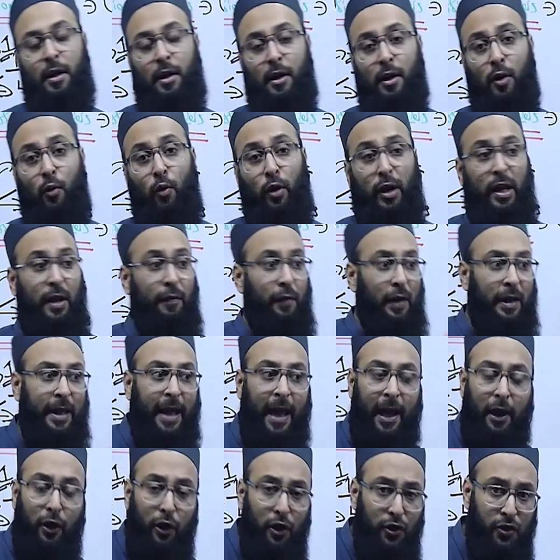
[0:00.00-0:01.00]
whatever
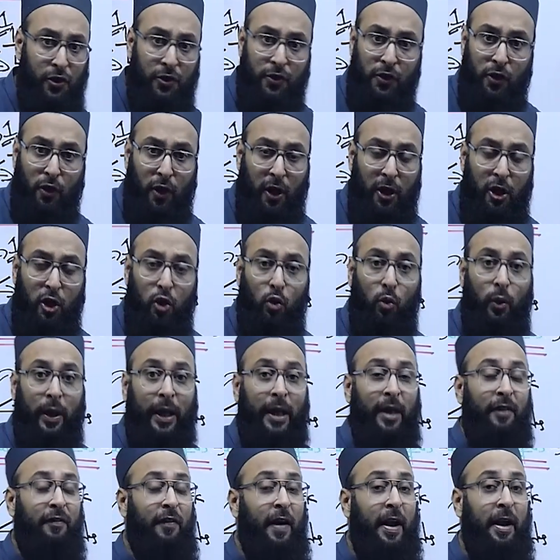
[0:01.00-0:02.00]
calculations you are
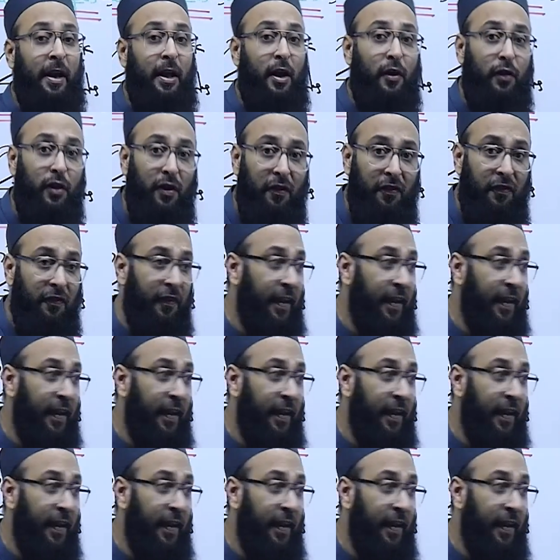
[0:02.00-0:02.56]
doing, finding out the